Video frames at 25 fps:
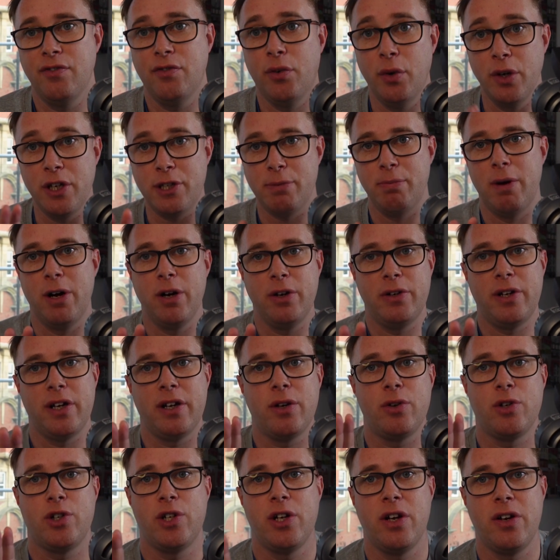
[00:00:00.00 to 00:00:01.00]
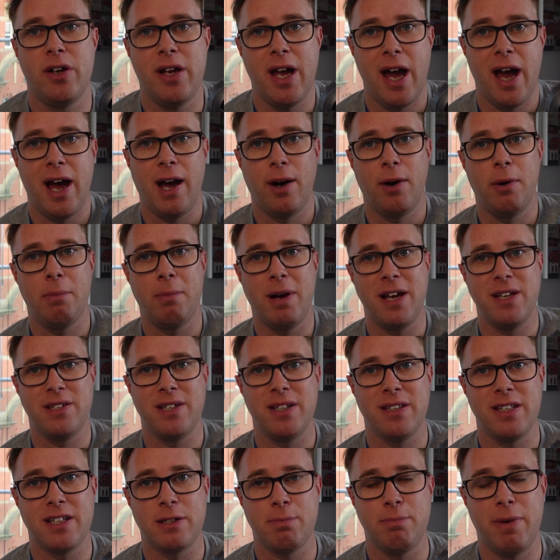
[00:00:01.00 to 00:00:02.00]
voice mode and i'll show you how
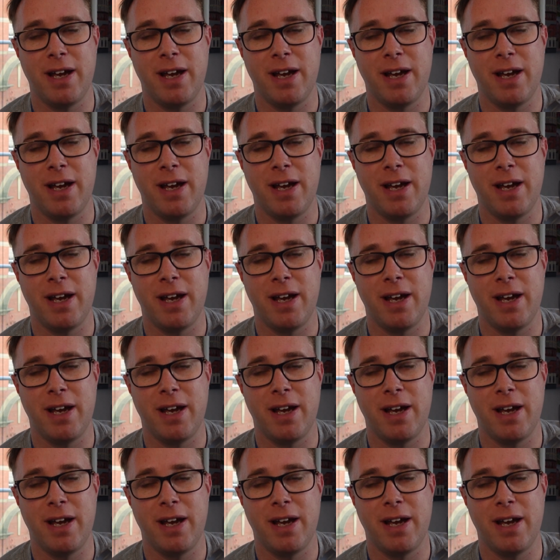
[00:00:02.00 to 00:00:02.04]
amazing this